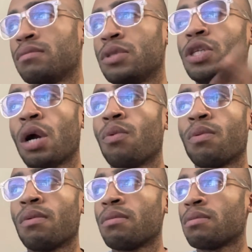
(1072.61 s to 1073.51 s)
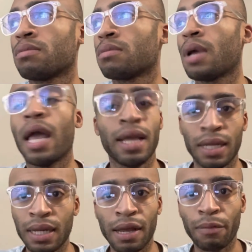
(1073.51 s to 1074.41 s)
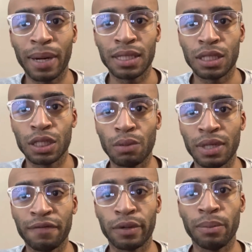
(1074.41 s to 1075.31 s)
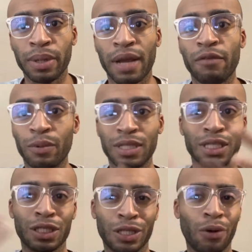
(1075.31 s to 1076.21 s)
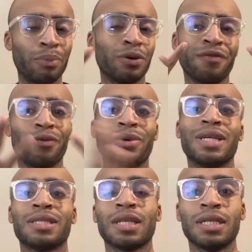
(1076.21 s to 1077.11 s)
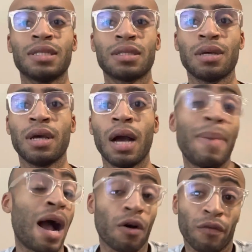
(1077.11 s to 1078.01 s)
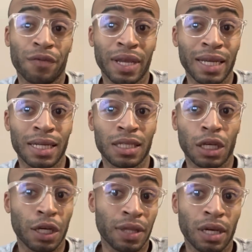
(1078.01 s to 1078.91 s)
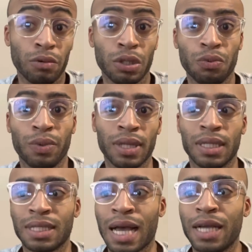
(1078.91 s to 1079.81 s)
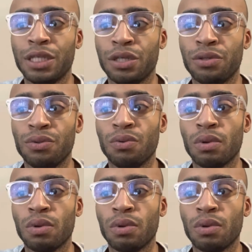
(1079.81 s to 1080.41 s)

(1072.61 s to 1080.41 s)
you know, everybody's is so different, but everyone's is so beautiful, and it's a powerful thing, and it's a good thing when you really decide to